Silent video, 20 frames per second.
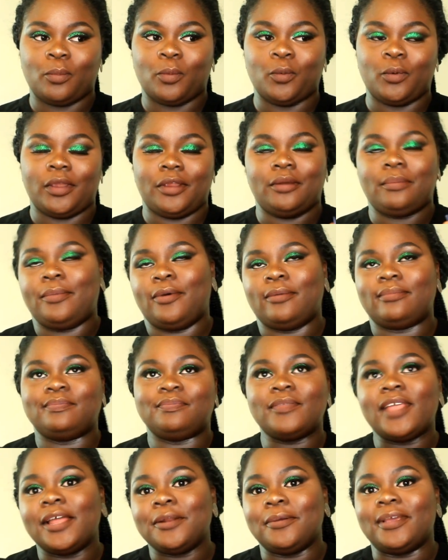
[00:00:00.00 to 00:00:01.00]
Weird, but
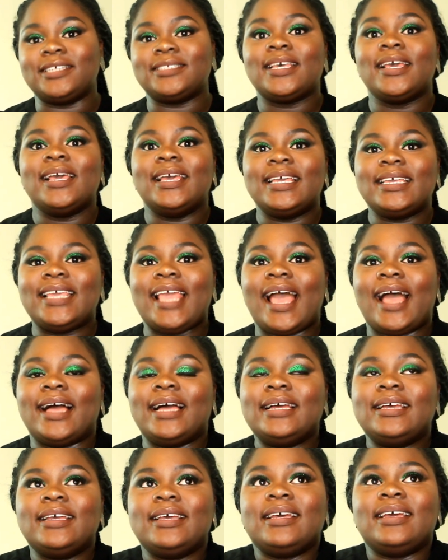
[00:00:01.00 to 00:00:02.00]
anyways,
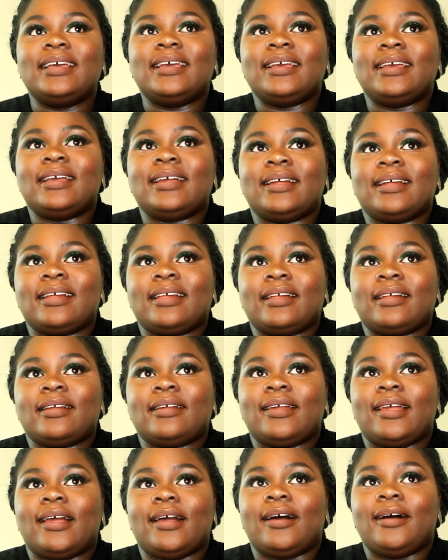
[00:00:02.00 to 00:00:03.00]
yeah.
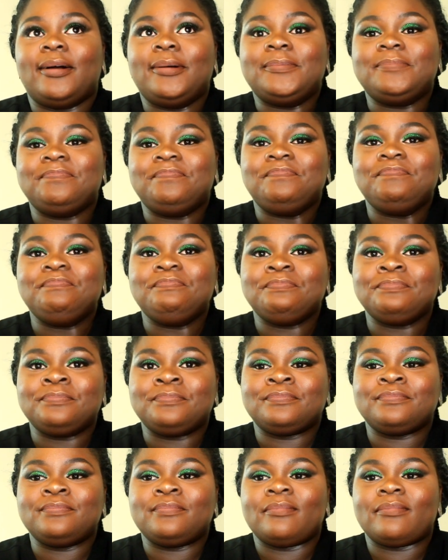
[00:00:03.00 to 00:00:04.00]
I've
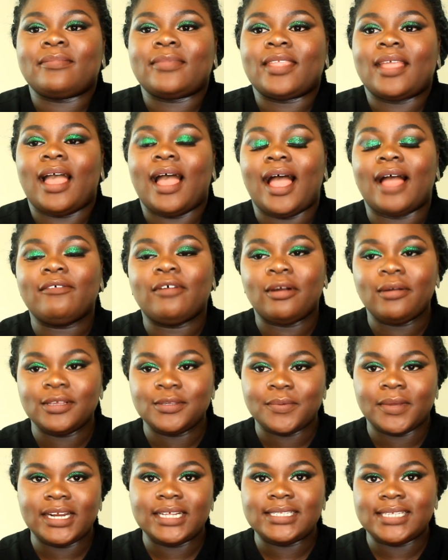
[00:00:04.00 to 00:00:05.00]

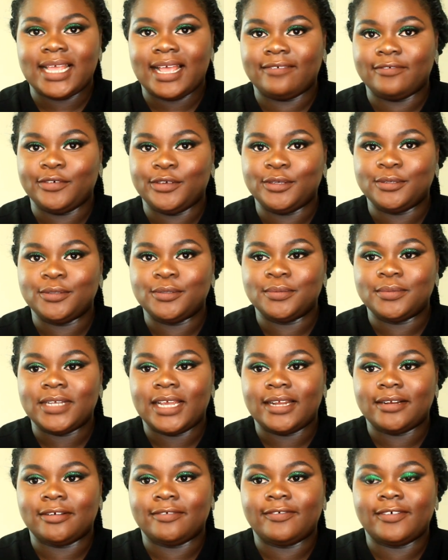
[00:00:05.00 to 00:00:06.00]
always wanted to have a YouTube
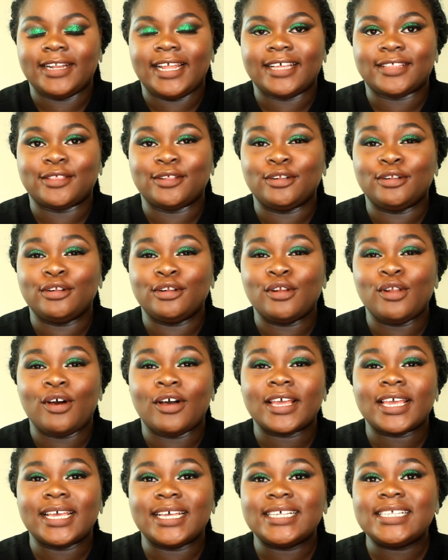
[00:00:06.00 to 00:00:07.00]
channel for like the
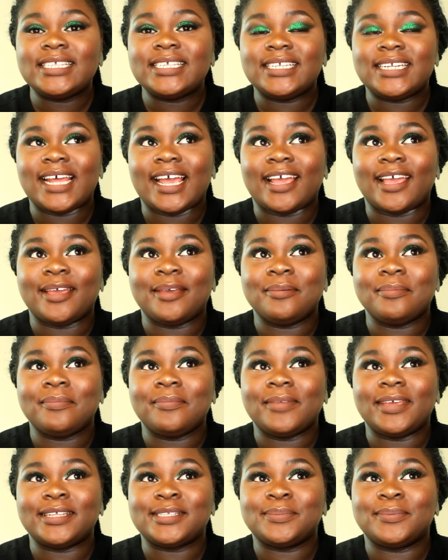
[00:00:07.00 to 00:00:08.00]
longest
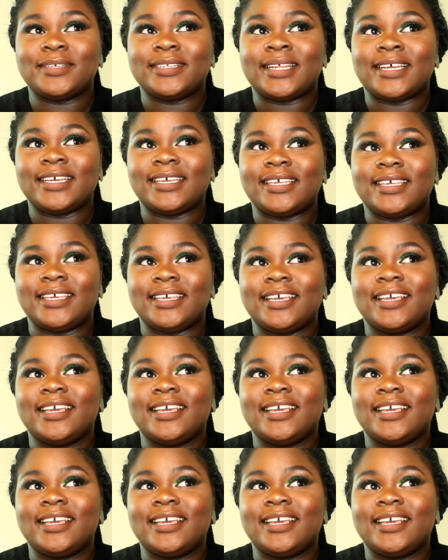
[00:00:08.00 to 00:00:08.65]
time. It's been like,